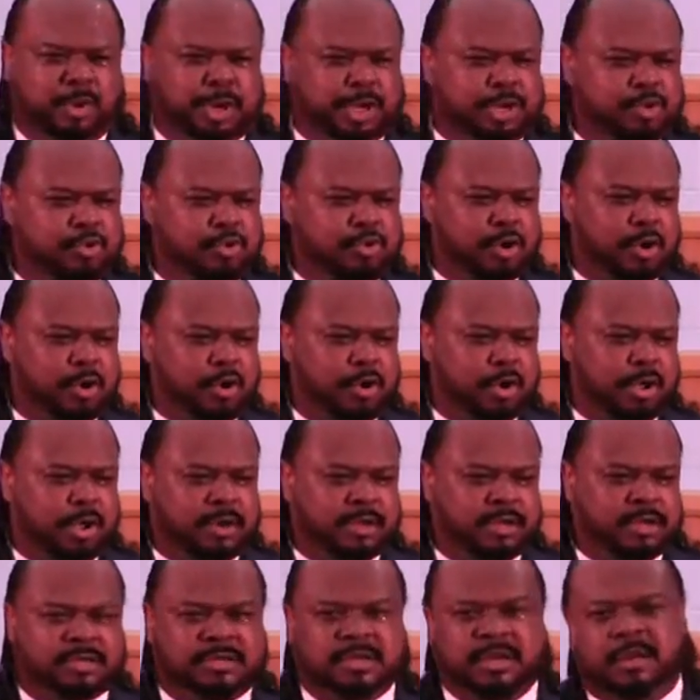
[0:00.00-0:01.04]
where you
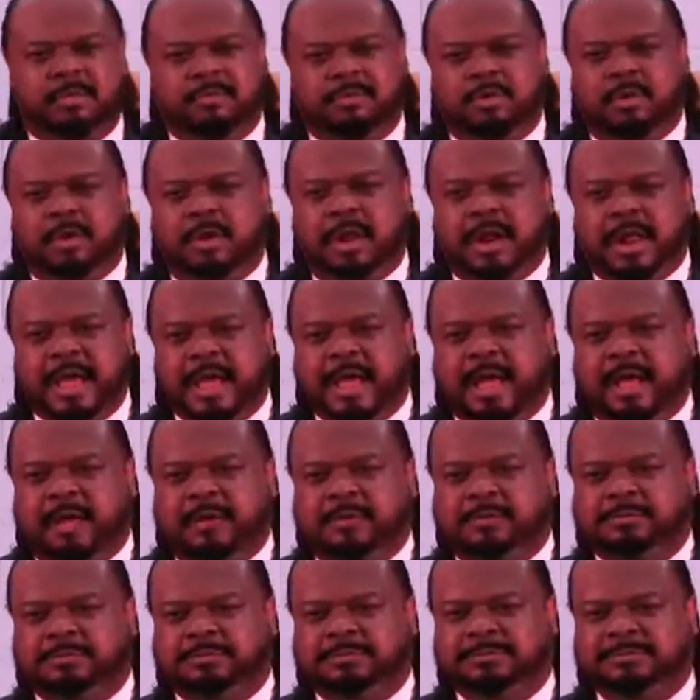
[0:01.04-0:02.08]
going? He said, I'm going
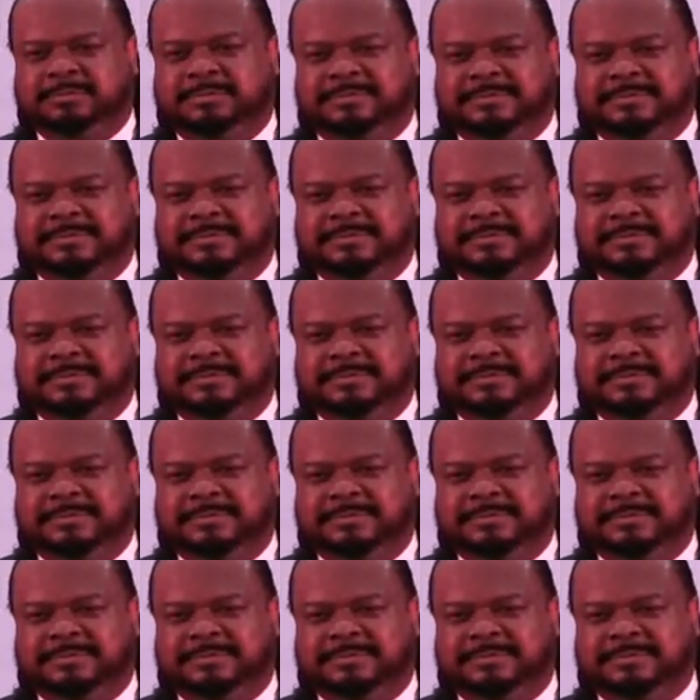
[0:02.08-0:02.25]
out.